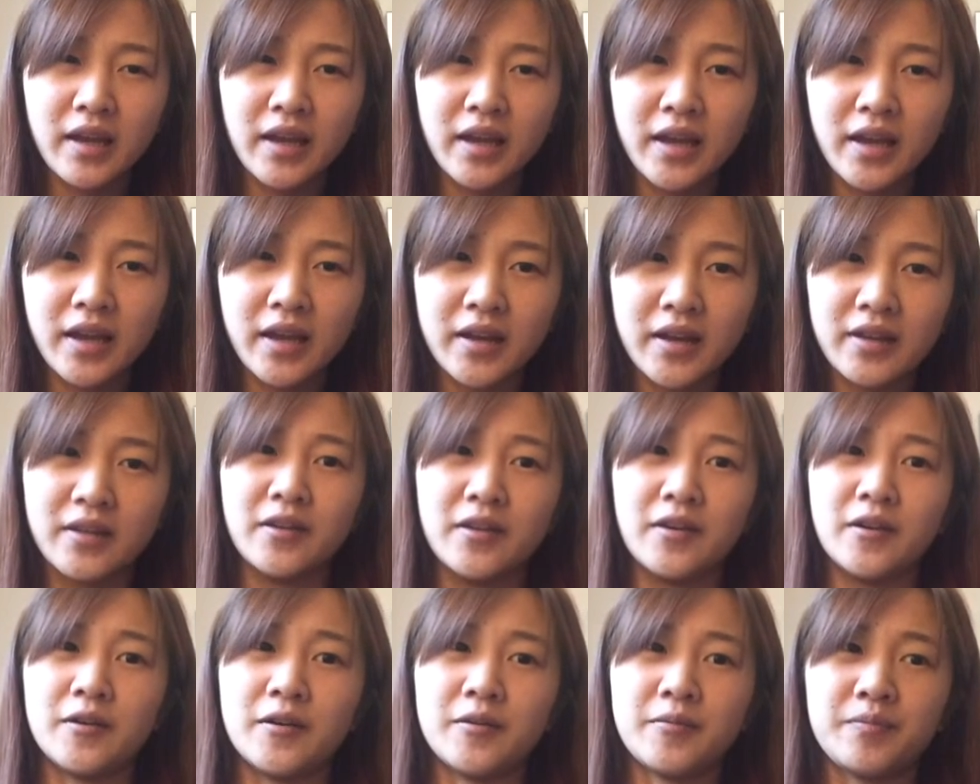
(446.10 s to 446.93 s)
and
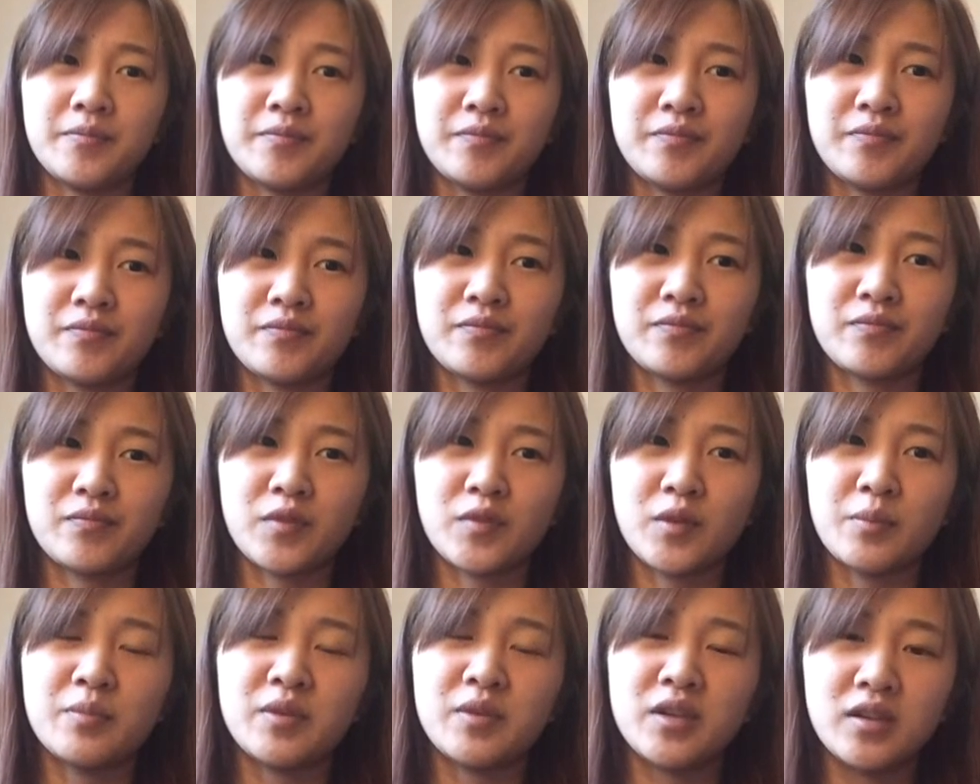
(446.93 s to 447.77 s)

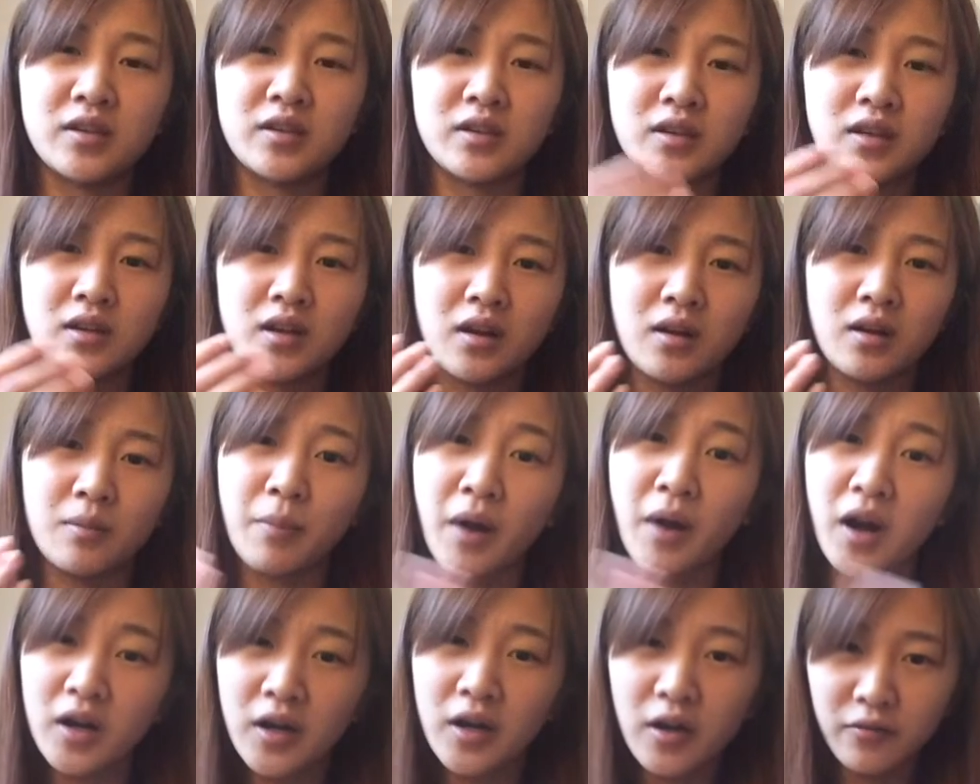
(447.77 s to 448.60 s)
be
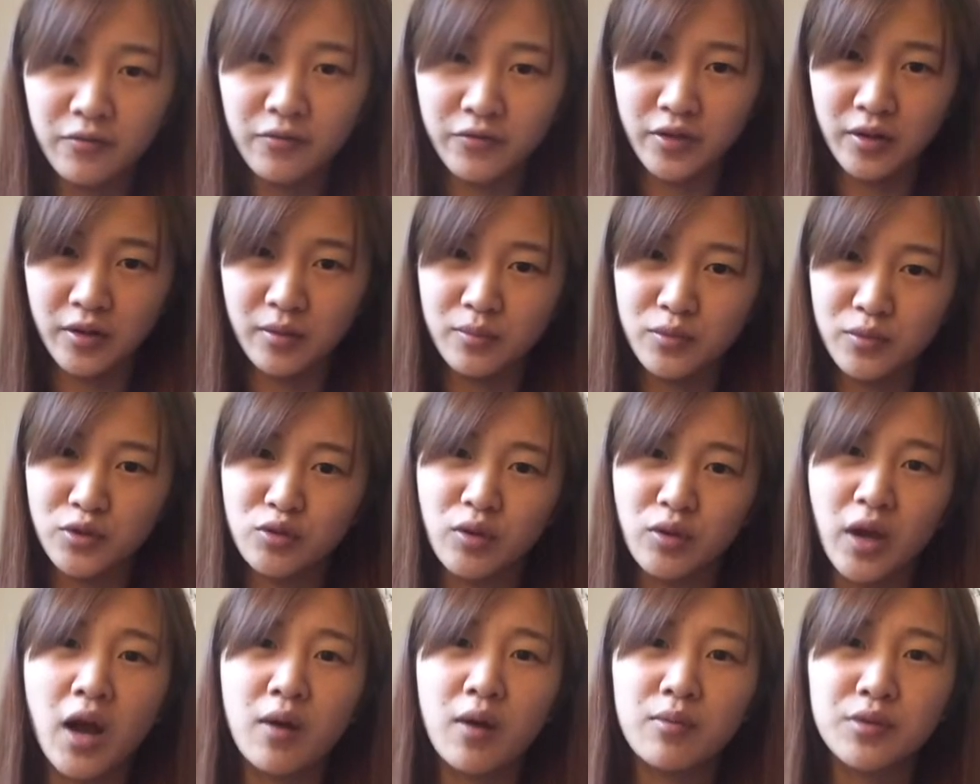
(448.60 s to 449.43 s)
part of them to
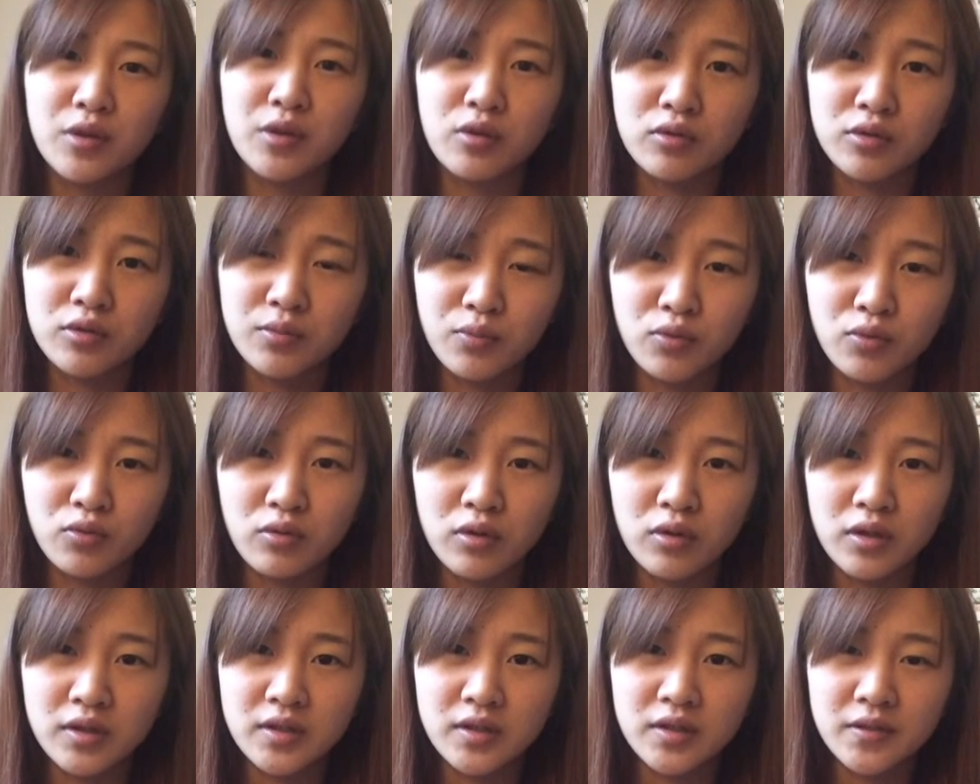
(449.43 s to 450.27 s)
help those
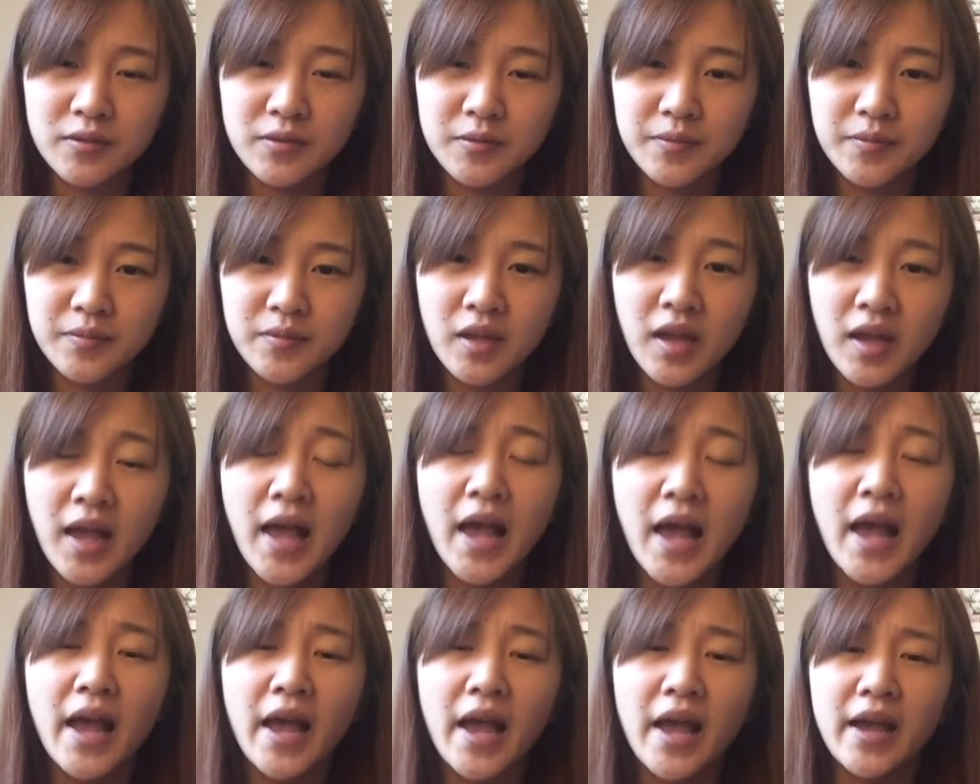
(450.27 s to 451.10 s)
poor.
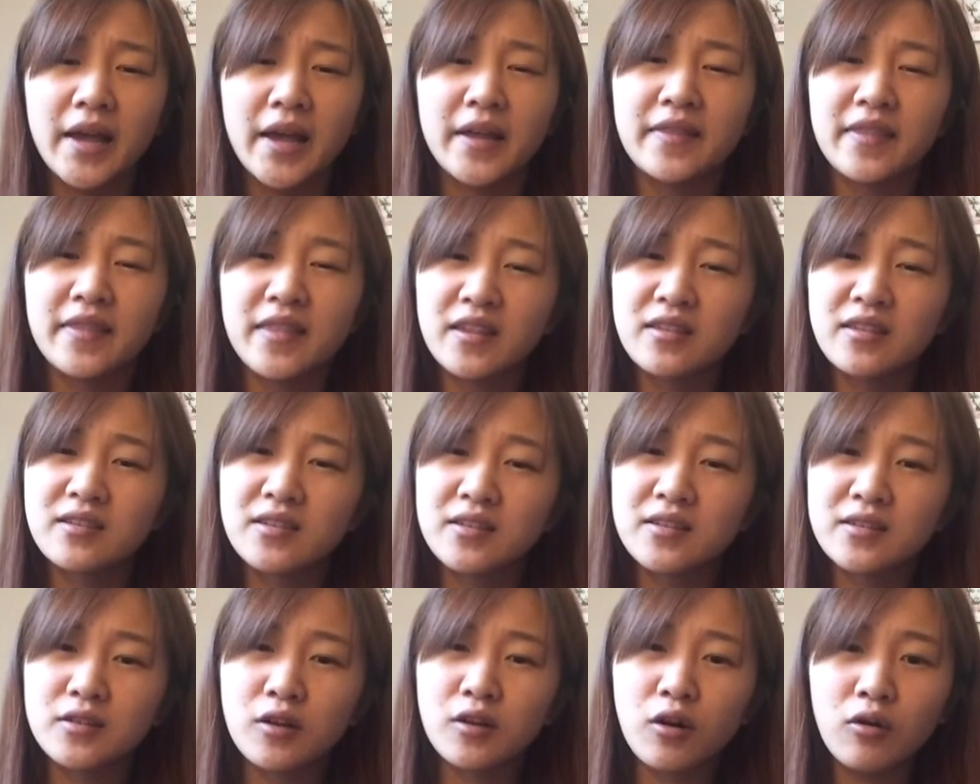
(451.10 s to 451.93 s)
And this
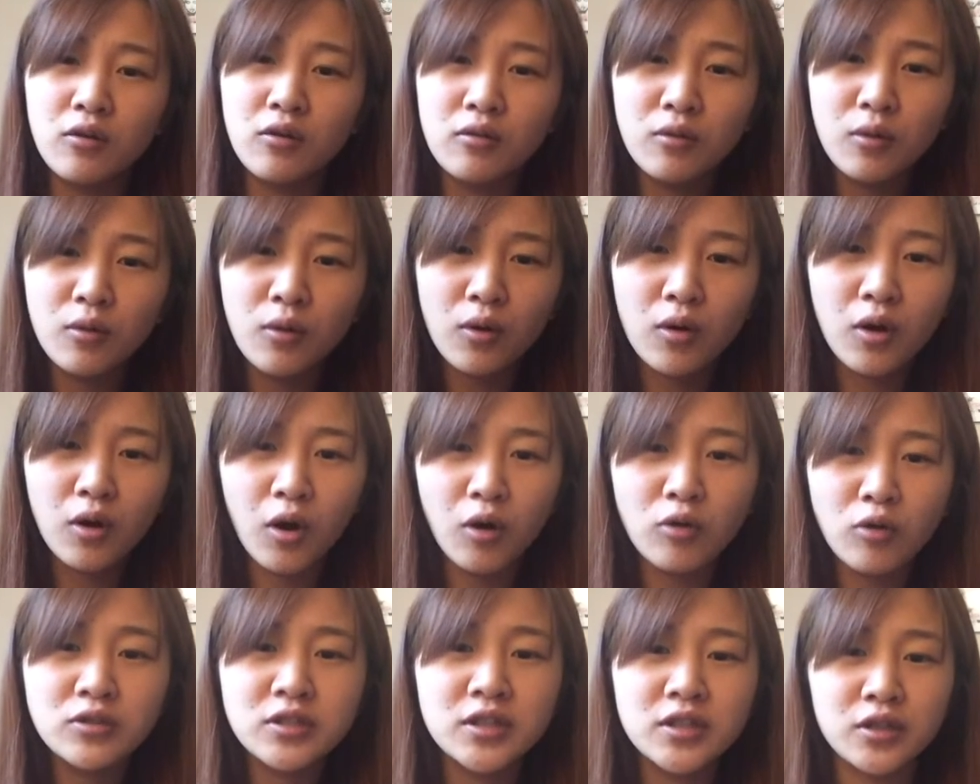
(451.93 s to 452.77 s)
is
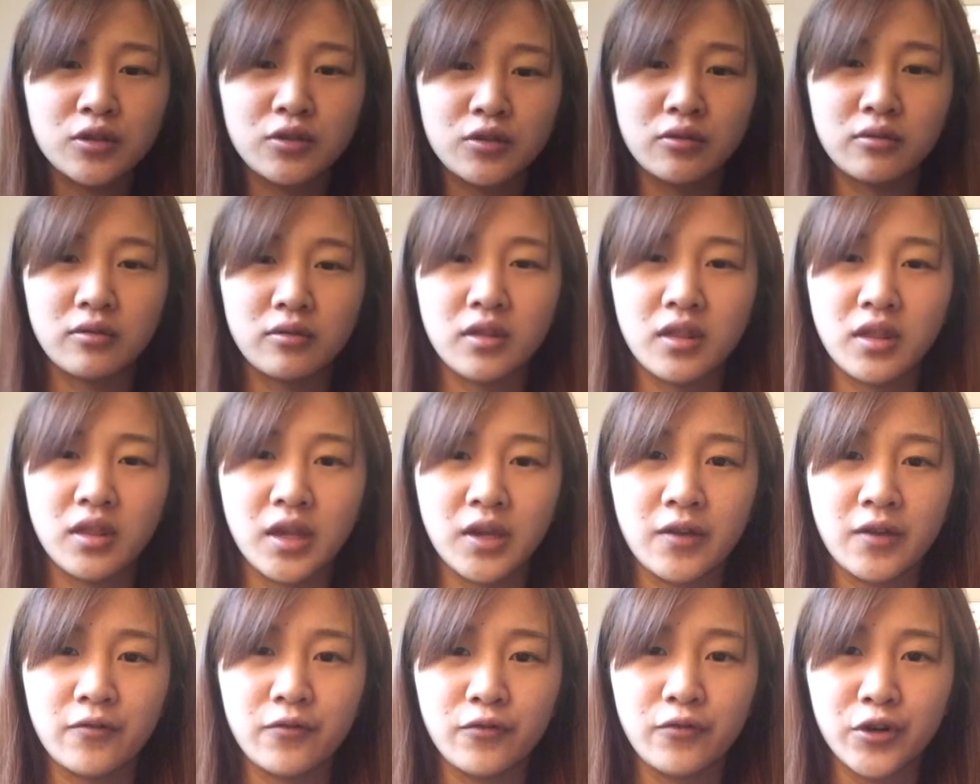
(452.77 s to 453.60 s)
also a good
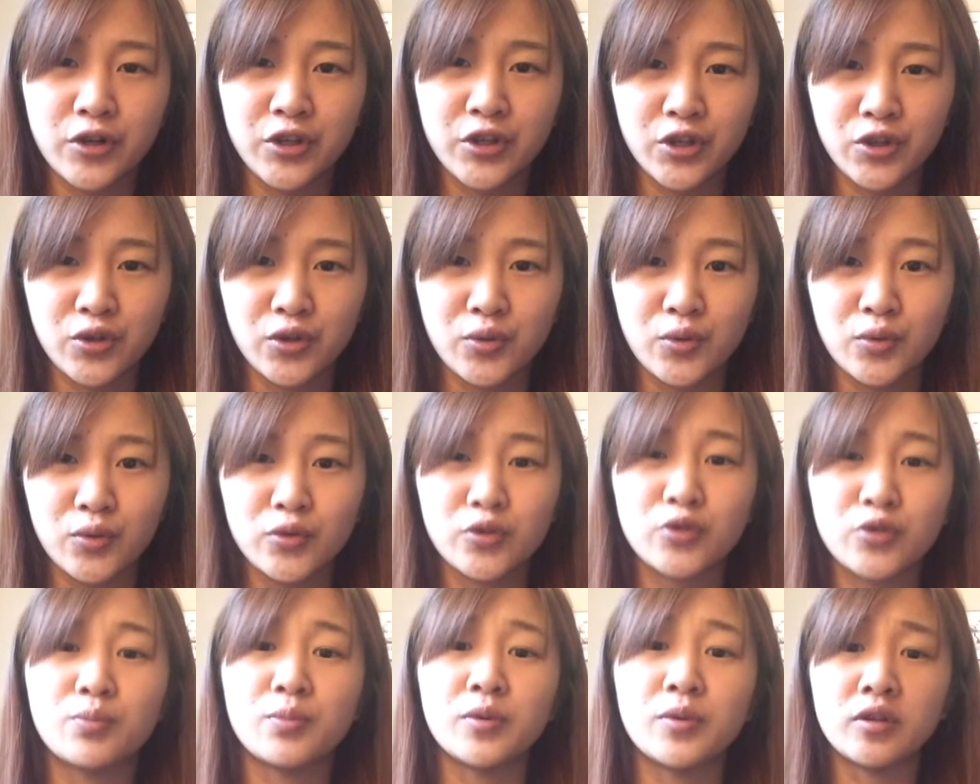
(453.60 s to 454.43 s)
thing for you
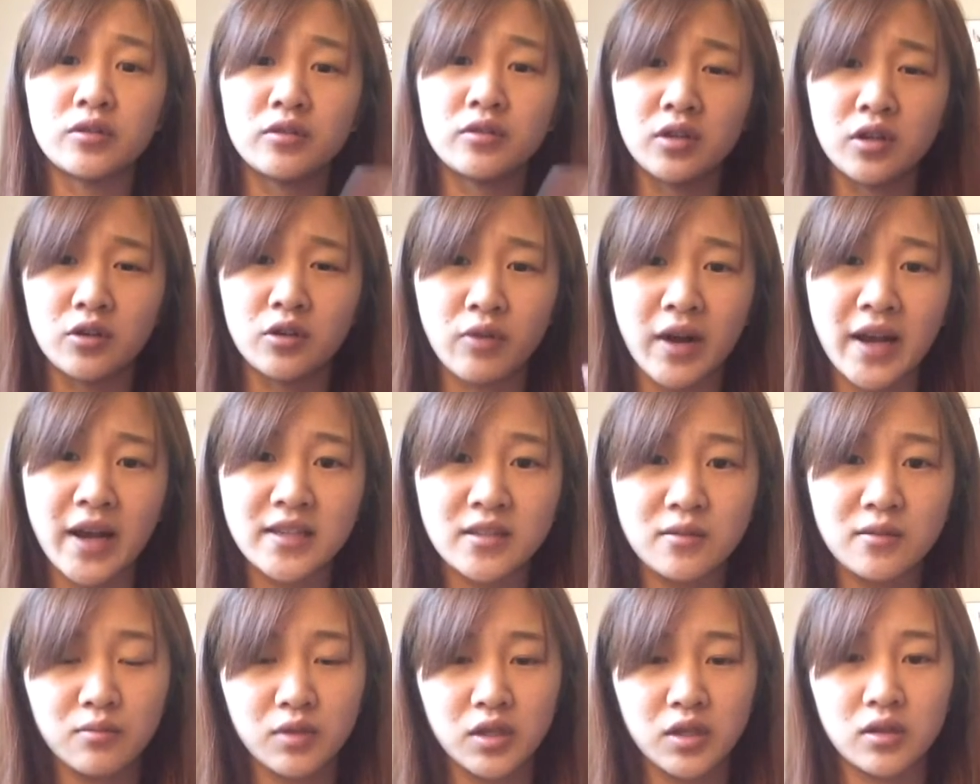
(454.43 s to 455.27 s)
to build your
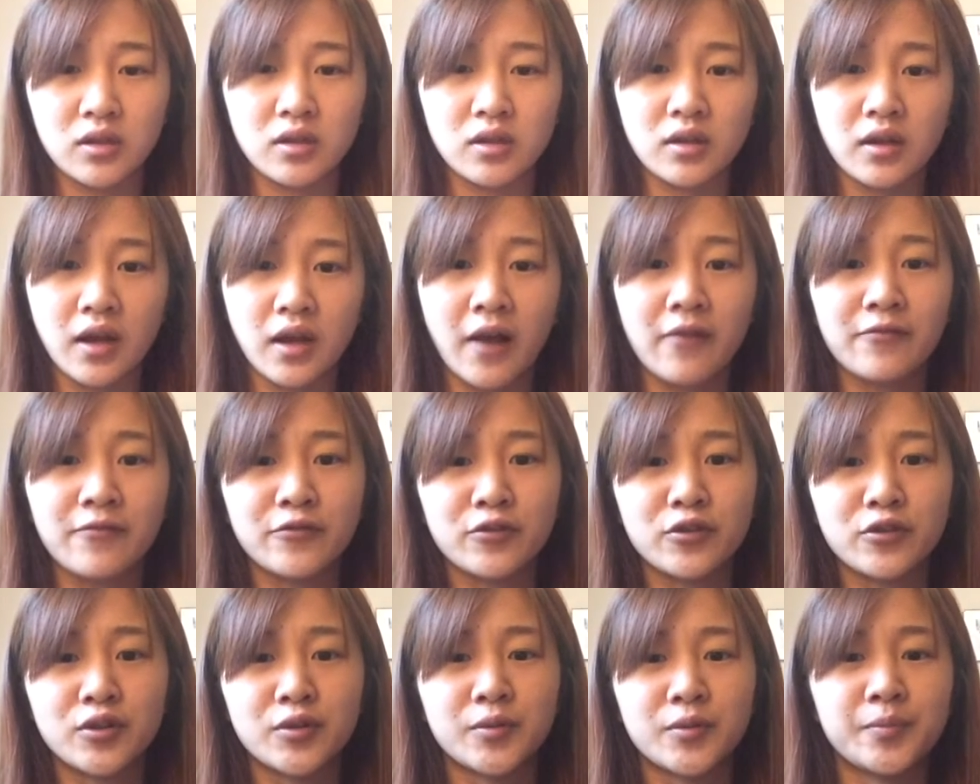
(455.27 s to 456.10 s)
resume
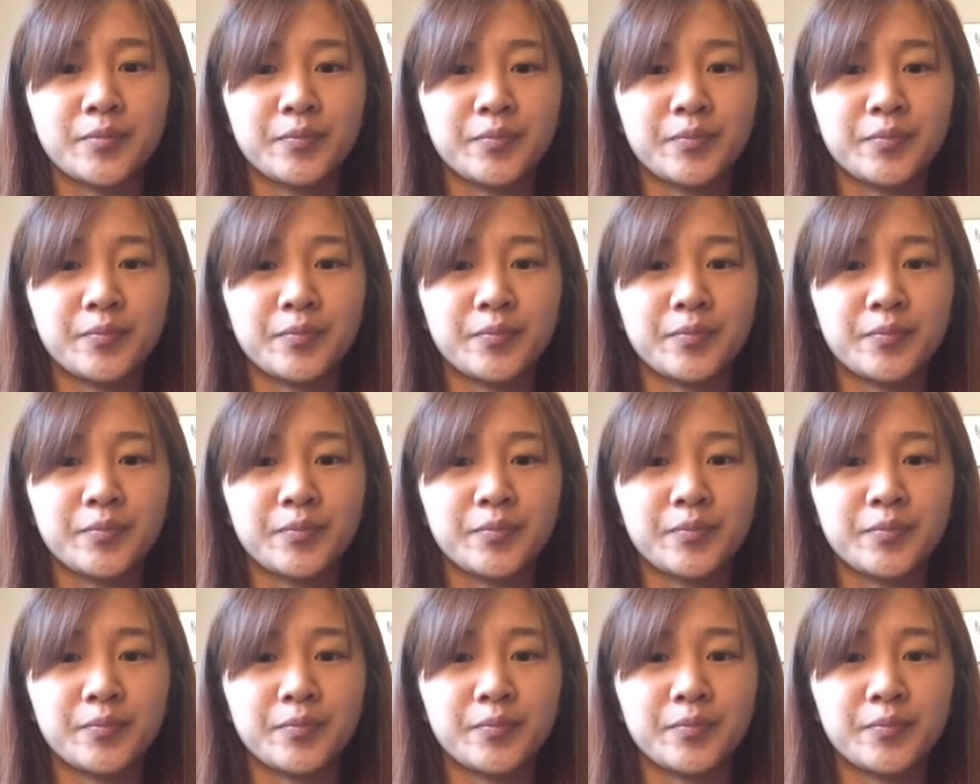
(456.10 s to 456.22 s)
after